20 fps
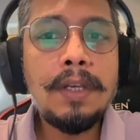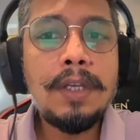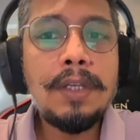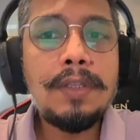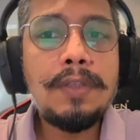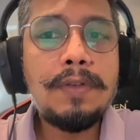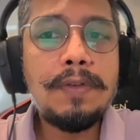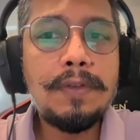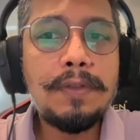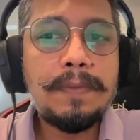
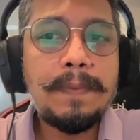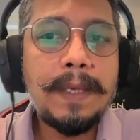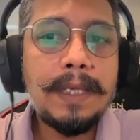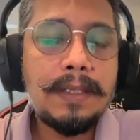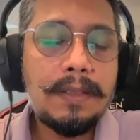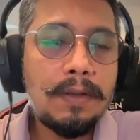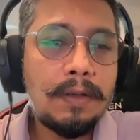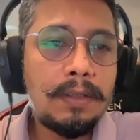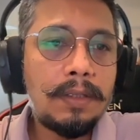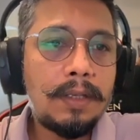Choose
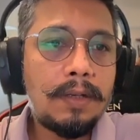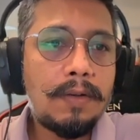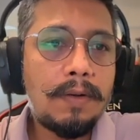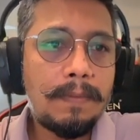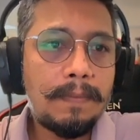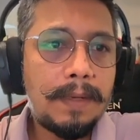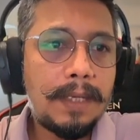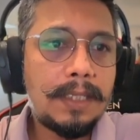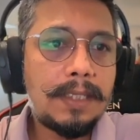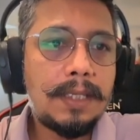based on the
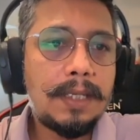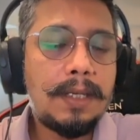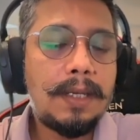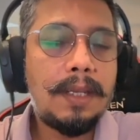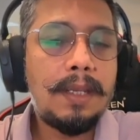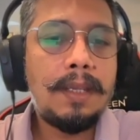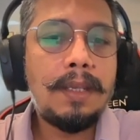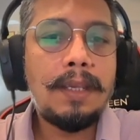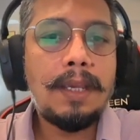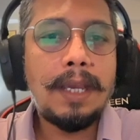
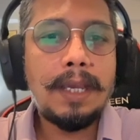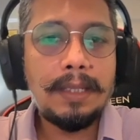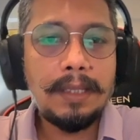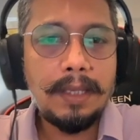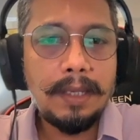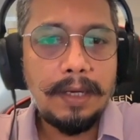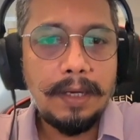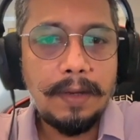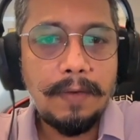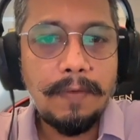complexity and
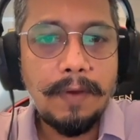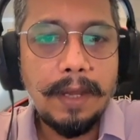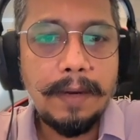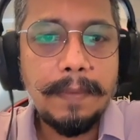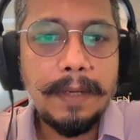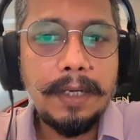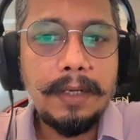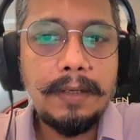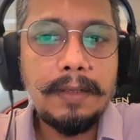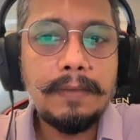the
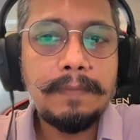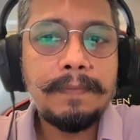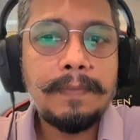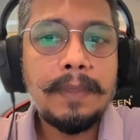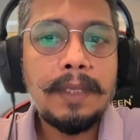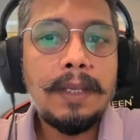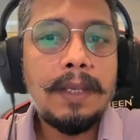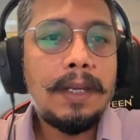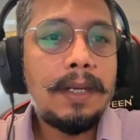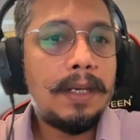requirement.
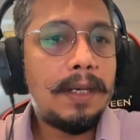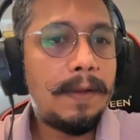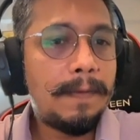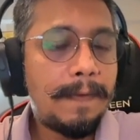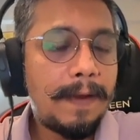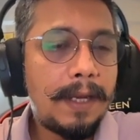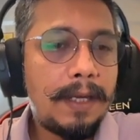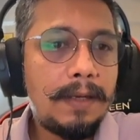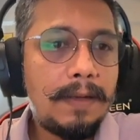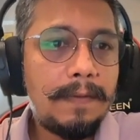
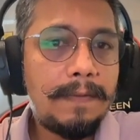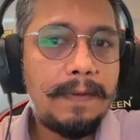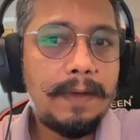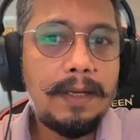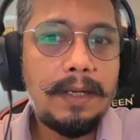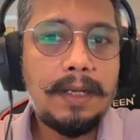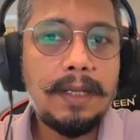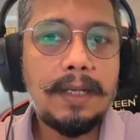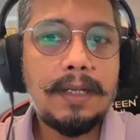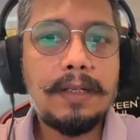Define the
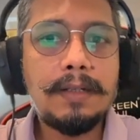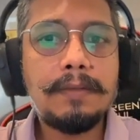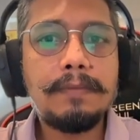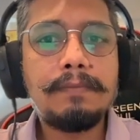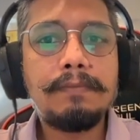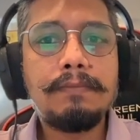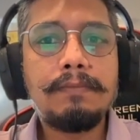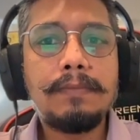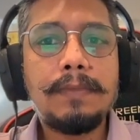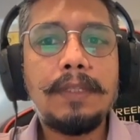filter,
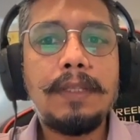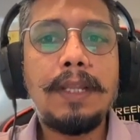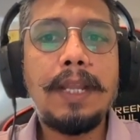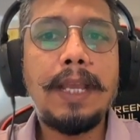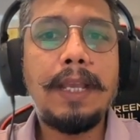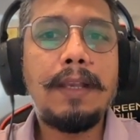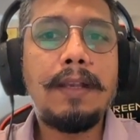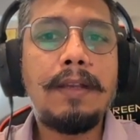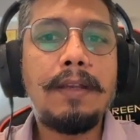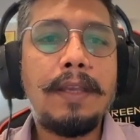
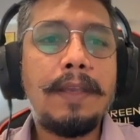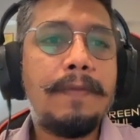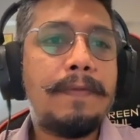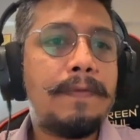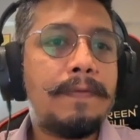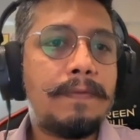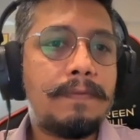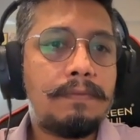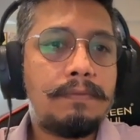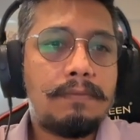like
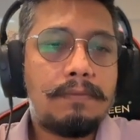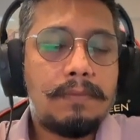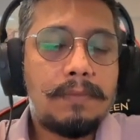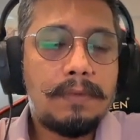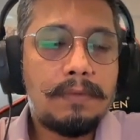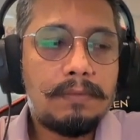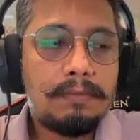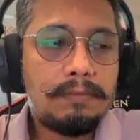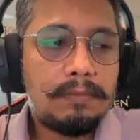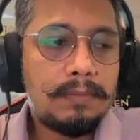if
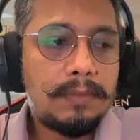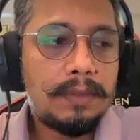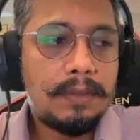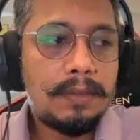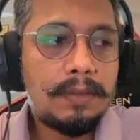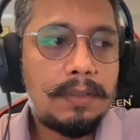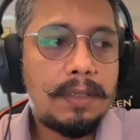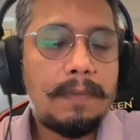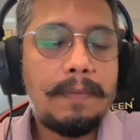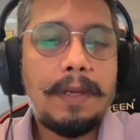
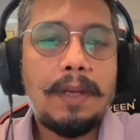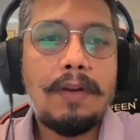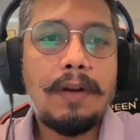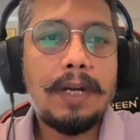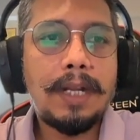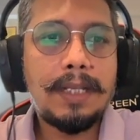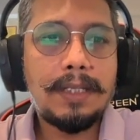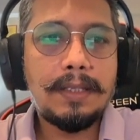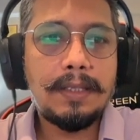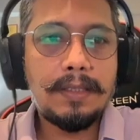some
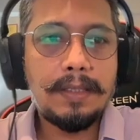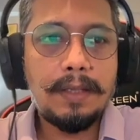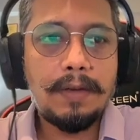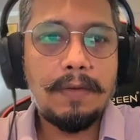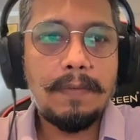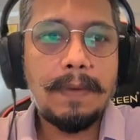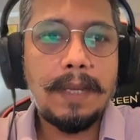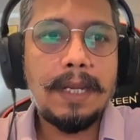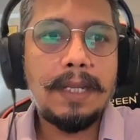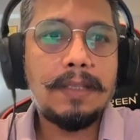record has a
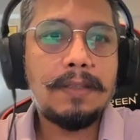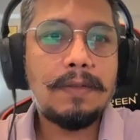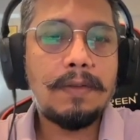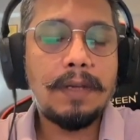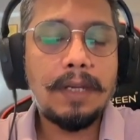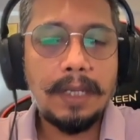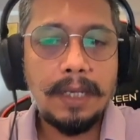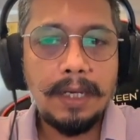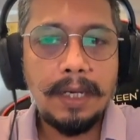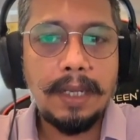zero balance
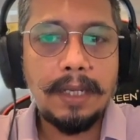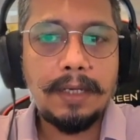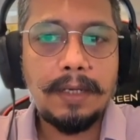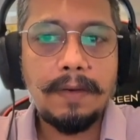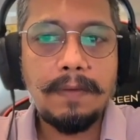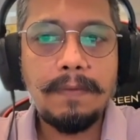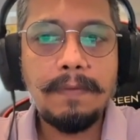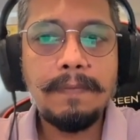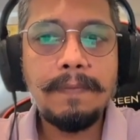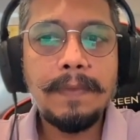or inactive,